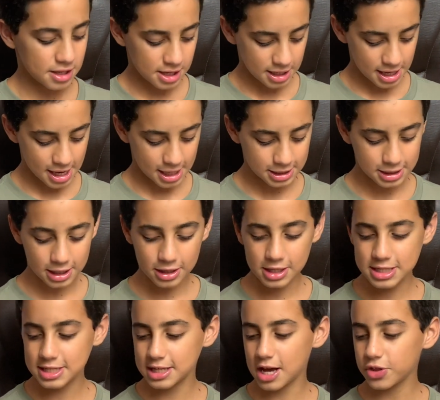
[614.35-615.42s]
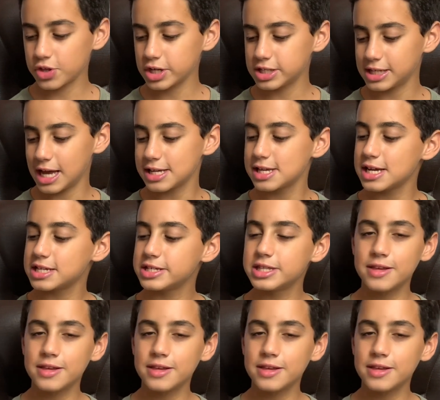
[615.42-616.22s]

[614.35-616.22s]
And this other set is the